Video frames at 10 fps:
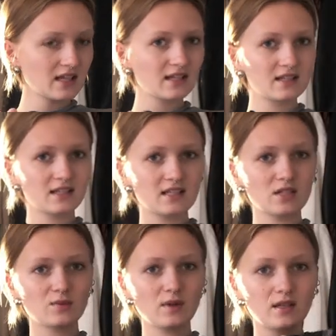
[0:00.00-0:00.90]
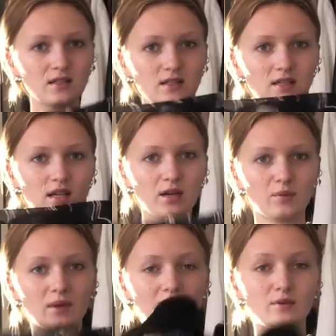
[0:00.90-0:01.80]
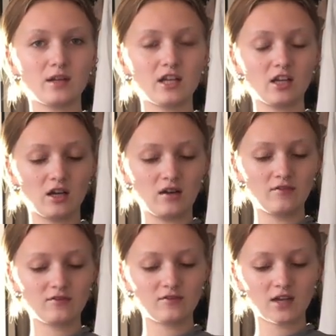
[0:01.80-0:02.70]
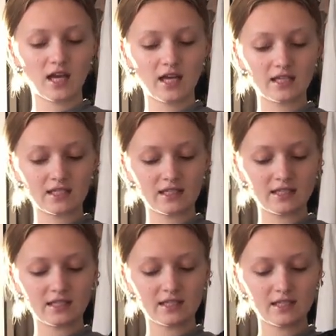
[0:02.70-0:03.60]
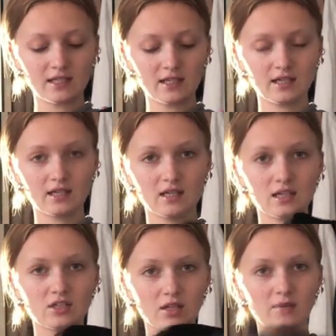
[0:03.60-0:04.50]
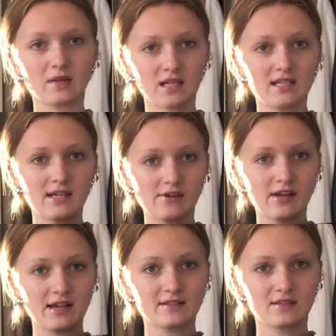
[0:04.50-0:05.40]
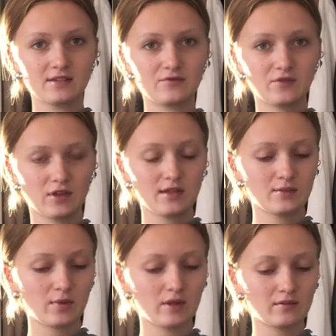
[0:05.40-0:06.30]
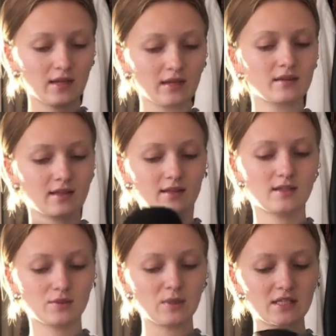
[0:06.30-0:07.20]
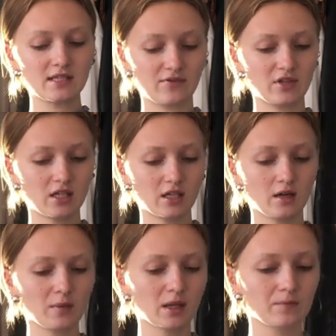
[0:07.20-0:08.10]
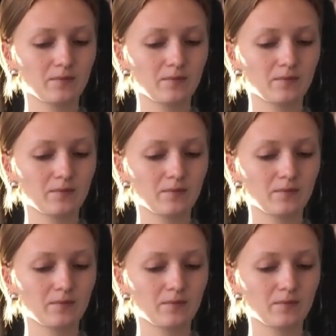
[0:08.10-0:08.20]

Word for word: like this one I really, really love and it's gonna be a clear yes for this one. Like this one is definitely coming.